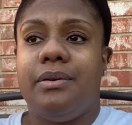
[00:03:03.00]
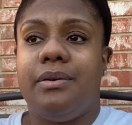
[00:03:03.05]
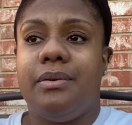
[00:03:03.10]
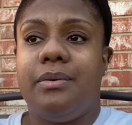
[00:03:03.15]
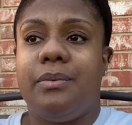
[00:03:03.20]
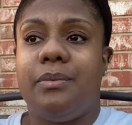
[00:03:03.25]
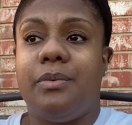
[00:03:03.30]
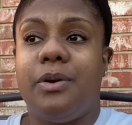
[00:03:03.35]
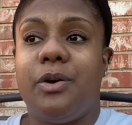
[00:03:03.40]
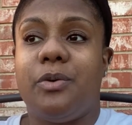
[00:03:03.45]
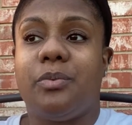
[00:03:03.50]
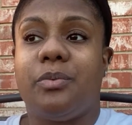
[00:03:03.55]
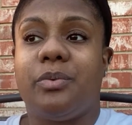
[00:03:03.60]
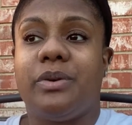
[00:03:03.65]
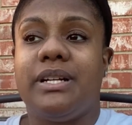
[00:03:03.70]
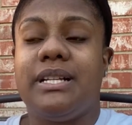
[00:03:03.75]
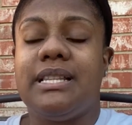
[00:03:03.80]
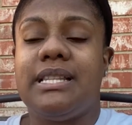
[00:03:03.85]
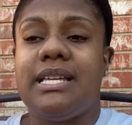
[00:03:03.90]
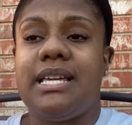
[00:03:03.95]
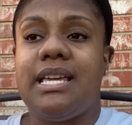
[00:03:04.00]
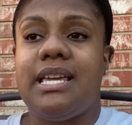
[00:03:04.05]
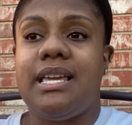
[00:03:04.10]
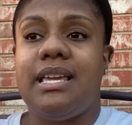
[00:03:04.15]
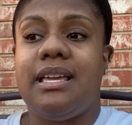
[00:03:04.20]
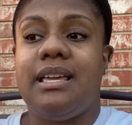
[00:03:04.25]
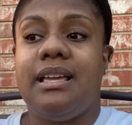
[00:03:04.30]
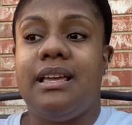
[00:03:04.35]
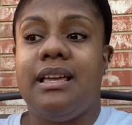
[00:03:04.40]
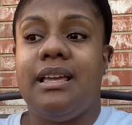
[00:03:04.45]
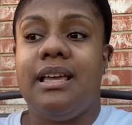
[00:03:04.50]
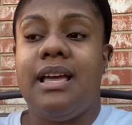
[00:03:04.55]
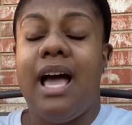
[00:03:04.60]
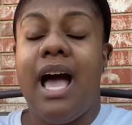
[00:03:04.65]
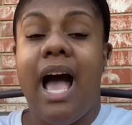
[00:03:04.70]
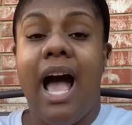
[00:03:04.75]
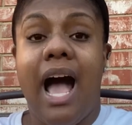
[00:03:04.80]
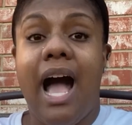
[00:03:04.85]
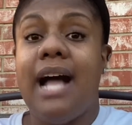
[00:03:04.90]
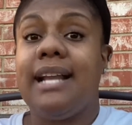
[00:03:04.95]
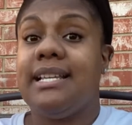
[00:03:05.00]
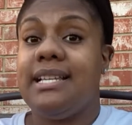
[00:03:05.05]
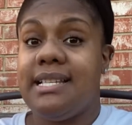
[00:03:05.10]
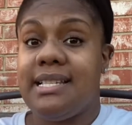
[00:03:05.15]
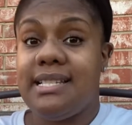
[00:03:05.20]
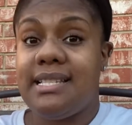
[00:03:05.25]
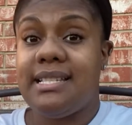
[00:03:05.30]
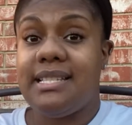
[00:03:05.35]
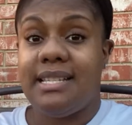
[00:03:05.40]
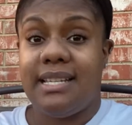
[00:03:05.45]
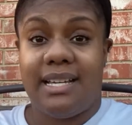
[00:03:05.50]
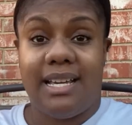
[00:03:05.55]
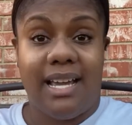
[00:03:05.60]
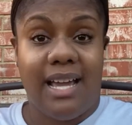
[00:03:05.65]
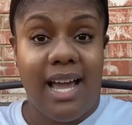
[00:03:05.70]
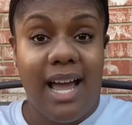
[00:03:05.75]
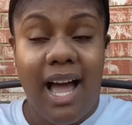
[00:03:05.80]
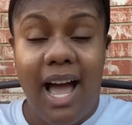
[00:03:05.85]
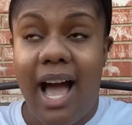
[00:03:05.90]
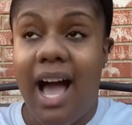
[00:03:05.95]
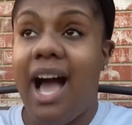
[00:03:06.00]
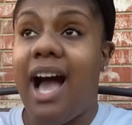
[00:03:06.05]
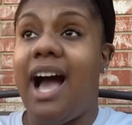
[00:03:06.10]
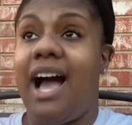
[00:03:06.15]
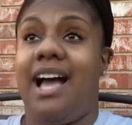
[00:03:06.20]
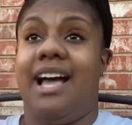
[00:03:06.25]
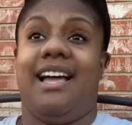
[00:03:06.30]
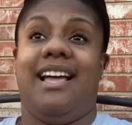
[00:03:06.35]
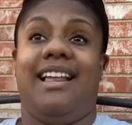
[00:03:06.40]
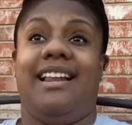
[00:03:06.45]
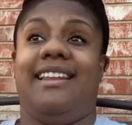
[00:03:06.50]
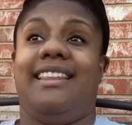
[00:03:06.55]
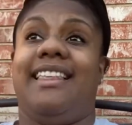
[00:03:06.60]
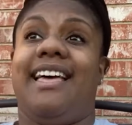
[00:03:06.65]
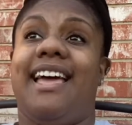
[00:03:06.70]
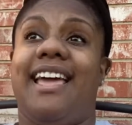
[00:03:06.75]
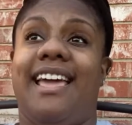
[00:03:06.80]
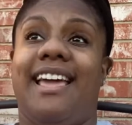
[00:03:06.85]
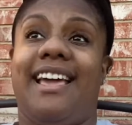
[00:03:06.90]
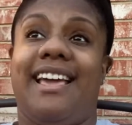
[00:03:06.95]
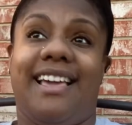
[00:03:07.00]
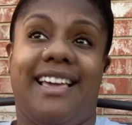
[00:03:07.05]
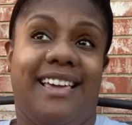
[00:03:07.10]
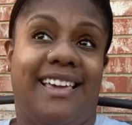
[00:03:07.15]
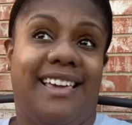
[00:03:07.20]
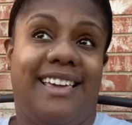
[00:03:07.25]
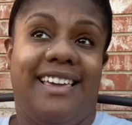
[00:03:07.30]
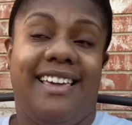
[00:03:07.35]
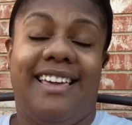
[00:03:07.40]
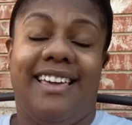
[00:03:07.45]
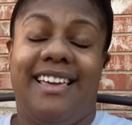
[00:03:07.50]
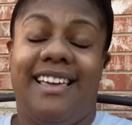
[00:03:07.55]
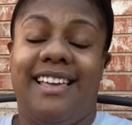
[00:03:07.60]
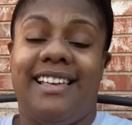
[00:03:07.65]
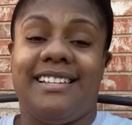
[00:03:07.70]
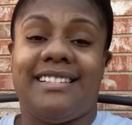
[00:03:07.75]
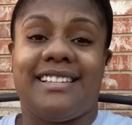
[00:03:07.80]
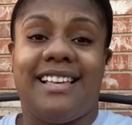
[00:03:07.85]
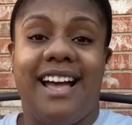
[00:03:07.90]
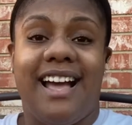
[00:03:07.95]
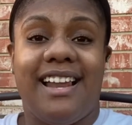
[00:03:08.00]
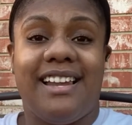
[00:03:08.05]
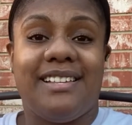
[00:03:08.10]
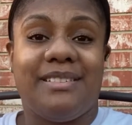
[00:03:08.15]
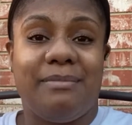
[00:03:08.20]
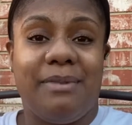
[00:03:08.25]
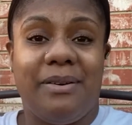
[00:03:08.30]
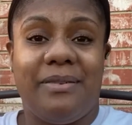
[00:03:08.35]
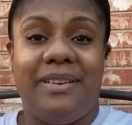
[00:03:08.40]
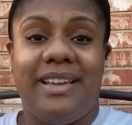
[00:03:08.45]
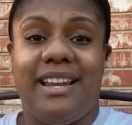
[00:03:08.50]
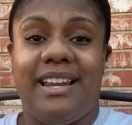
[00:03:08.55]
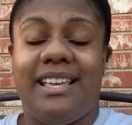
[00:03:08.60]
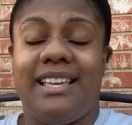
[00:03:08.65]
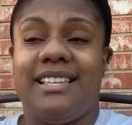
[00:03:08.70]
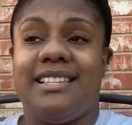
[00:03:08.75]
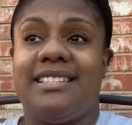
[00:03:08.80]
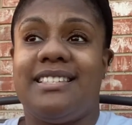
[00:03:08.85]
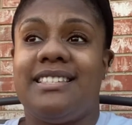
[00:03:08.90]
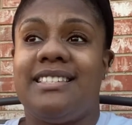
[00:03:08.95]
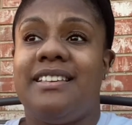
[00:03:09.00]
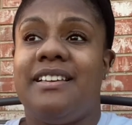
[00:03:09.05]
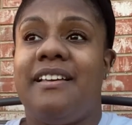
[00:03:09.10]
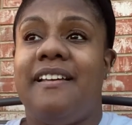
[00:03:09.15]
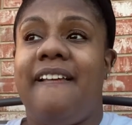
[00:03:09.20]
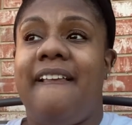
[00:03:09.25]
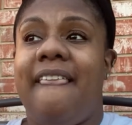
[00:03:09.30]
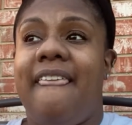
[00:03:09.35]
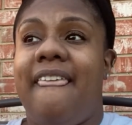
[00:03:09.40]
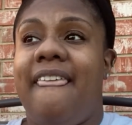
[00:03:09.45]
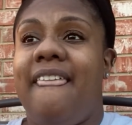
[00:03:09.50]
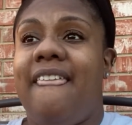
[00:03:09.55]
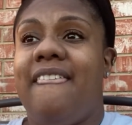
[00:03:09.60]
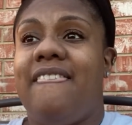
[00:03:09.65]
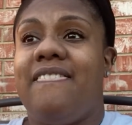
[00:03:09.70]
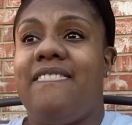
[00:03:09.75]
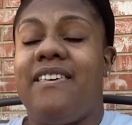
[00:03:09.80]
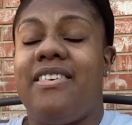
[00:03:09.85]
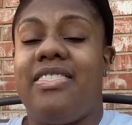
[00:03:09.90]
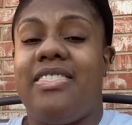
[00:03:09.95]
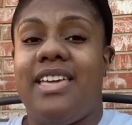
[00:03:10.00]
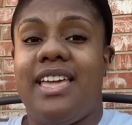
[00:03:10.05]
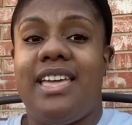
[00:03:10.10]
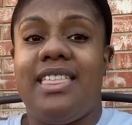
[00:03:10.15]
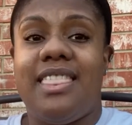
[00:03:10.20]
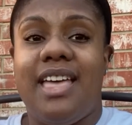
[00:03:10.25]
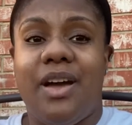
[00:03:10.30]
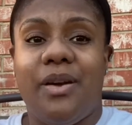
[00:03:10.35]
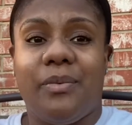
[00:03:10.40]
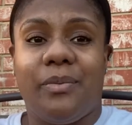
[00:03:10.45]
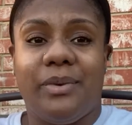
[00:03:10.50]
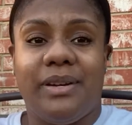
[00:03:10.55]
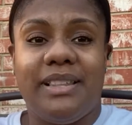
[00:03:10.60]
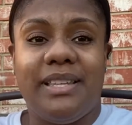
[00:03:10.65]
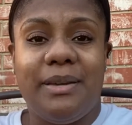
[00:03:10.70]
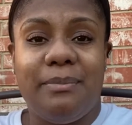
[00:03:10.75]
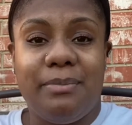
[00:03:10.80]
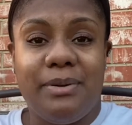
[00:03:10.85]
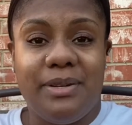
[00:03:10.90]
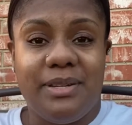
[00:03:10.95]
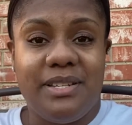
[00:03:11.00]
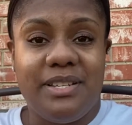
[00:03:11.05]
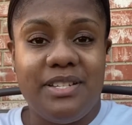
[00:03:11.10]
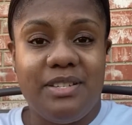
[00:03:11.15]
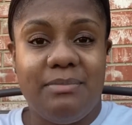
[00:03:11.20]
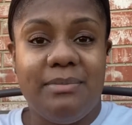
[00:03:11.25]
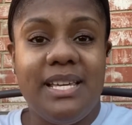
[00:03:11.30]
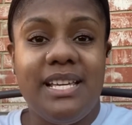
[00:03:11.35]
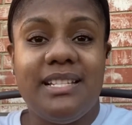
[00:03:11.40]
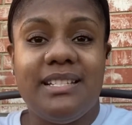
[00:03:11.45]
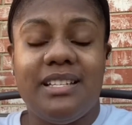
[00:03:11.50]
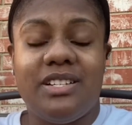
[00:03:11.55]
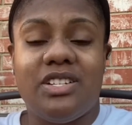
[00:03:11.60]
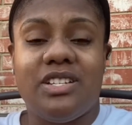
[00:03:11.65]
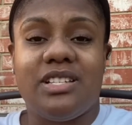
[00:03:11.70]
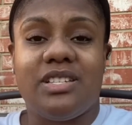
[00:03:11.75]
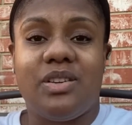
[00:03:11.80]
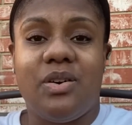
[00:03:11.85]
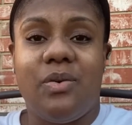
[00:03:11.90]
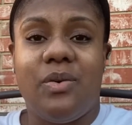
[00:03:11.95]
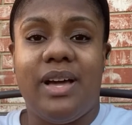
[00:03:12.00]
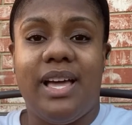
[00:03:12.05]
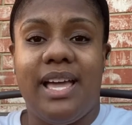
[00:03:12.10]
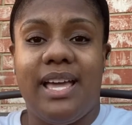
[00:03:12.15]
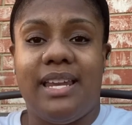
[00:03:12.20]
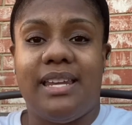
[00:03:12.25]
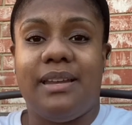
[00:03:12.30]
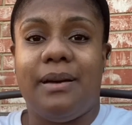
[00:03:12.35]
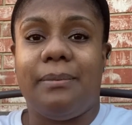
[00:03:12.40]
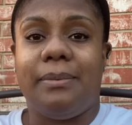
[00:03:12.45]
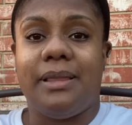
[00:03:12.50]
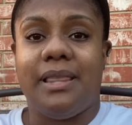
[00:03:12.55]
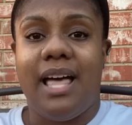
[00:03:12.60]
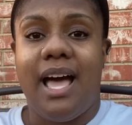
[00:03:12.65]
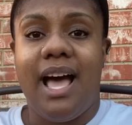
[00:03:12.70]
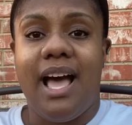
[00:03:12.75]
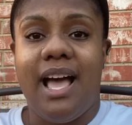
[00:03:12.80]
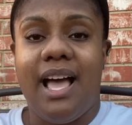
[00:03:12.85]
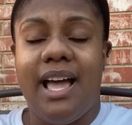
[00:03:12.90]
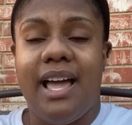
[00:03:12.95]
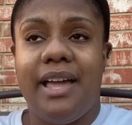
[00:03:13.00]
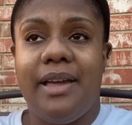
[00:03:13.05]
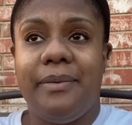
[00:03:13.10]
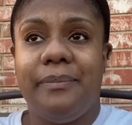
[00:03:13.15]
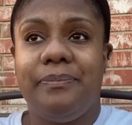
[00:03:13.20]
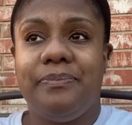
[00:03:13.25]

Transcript: what really, honest to God, like, as God is my witness, the thing that really pushed me to just go ahead and apply